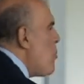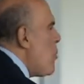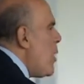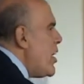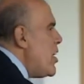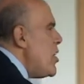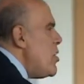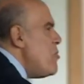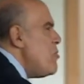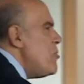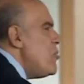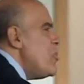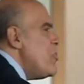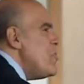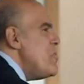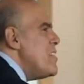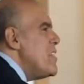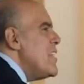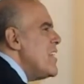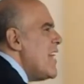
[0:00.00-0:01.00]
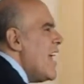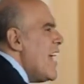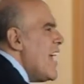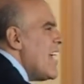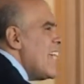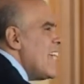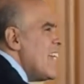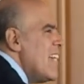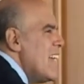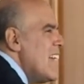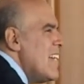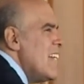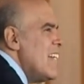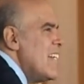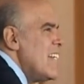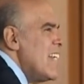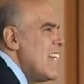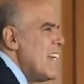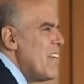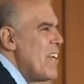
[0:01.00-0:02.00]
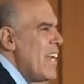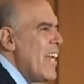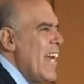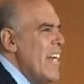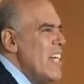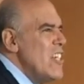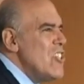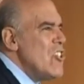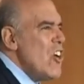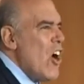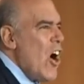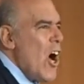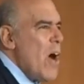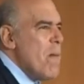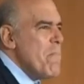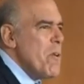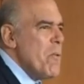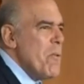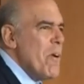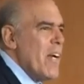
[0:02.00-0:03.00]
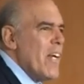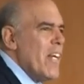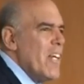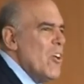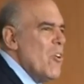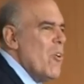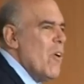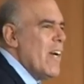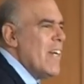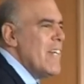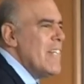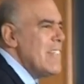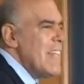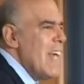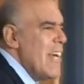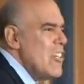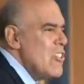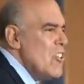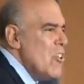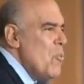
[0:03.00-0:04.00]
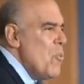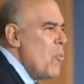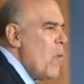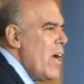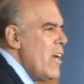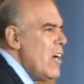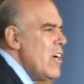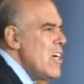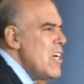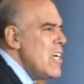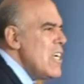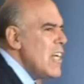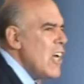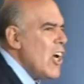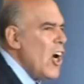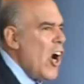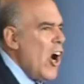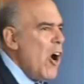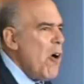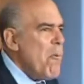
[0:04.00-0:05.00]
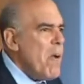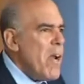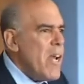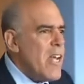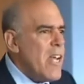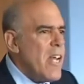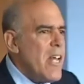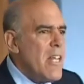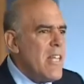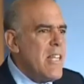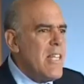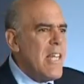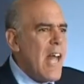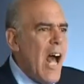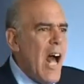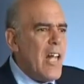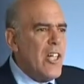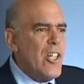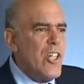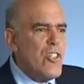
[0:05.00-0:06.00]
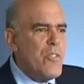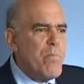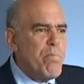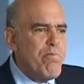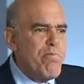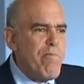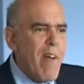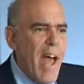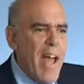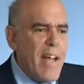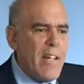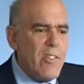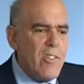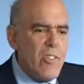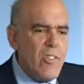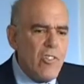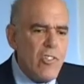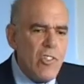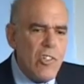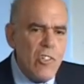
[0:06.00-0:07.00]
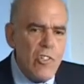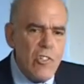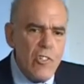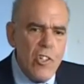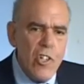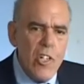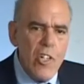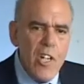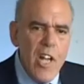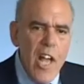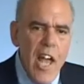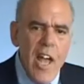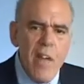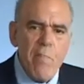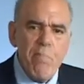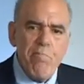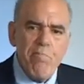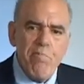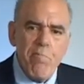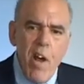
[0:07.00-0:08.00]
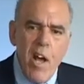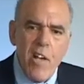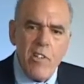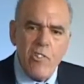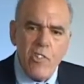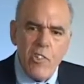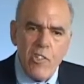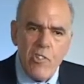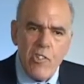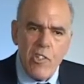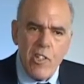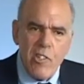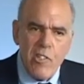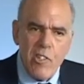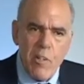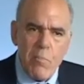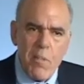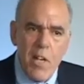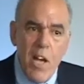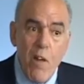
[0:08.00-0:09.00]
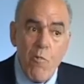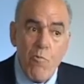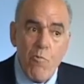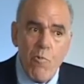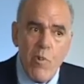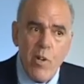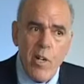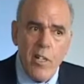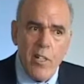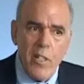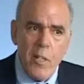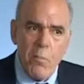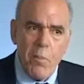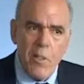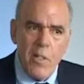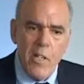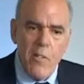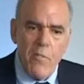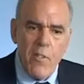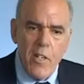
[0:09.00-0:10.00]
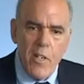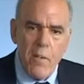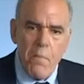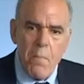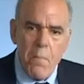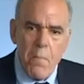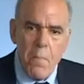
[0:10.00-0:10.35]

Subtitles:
What do you do today? You know, you get a job, you work in an organization. What are current knowledge practices and processes, something I really believe in,